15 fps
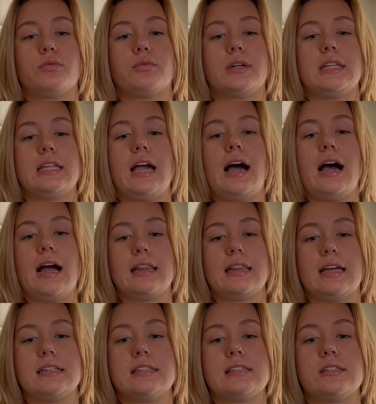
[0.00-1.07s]
really
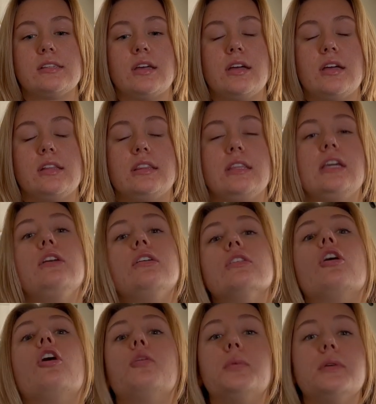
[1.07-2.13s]
highlights the
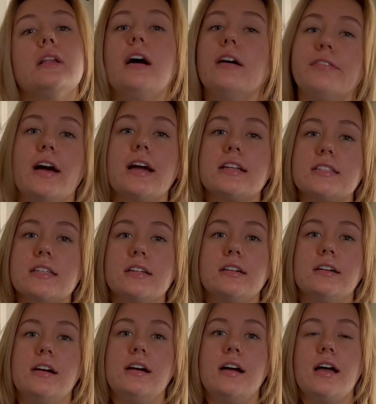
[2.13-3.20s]
global effect
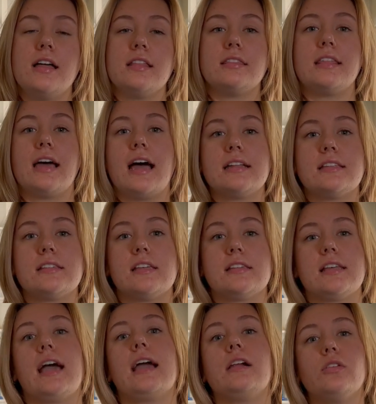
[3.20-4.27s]
that
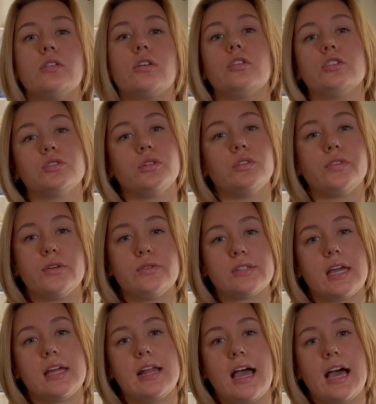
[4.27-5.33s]
societal and cultural views
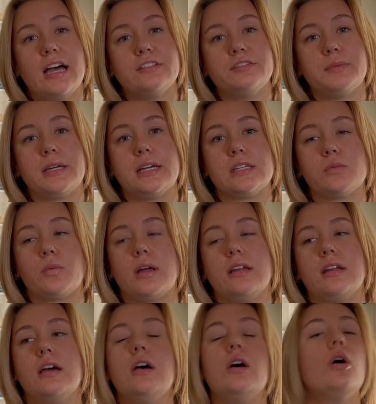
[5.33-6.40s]
can have, because
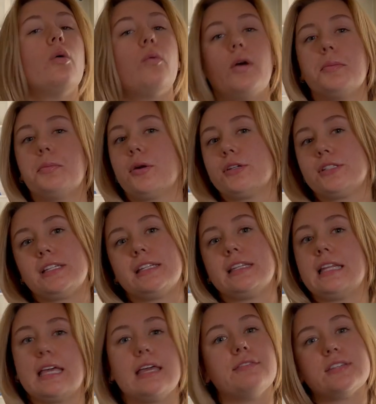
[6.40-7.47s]
when one
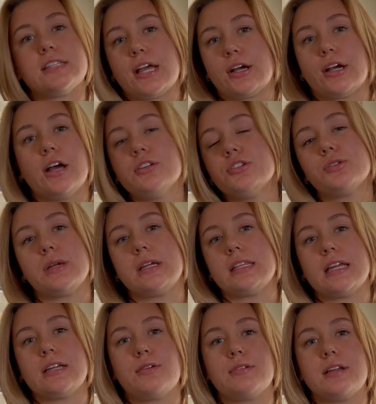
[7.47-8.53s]
person leaves their country,
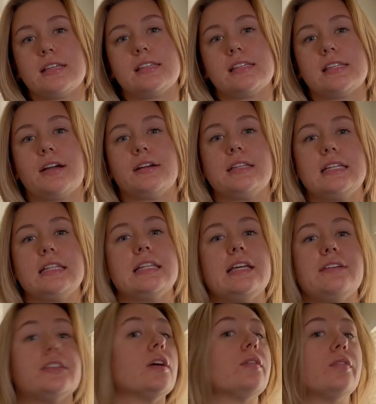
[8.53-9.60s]
they don't necessarily
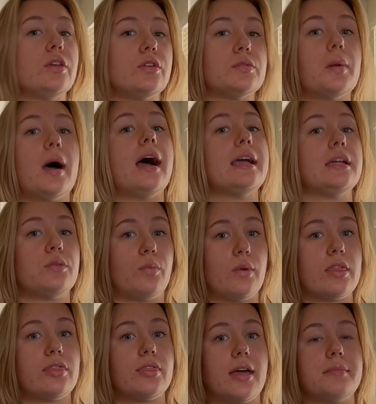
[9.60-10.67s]
leave their views behind
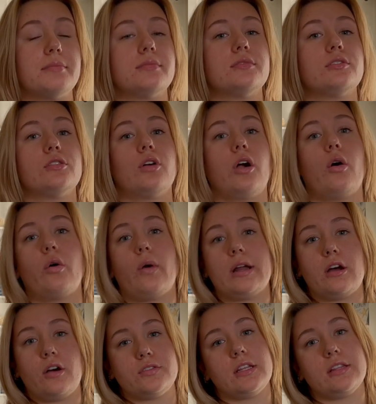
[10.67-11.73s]
with them. Quite
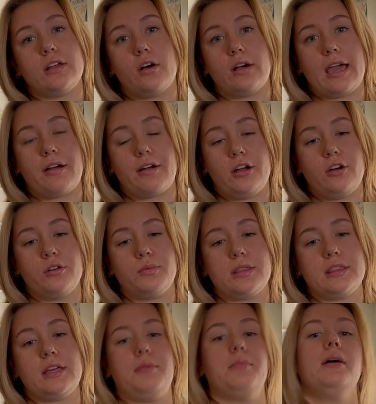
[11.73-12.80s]
often they'll carry on
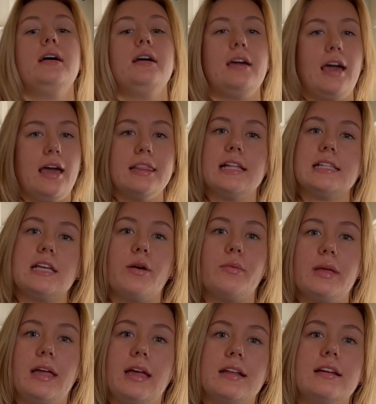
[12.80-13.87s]
with them, and that's how
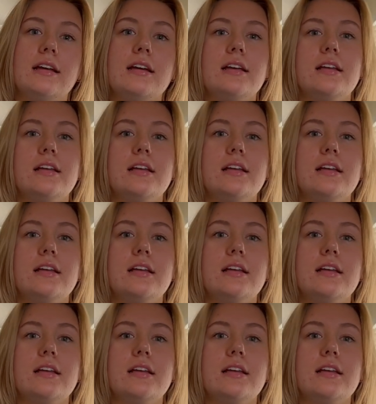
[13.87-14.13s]
we get,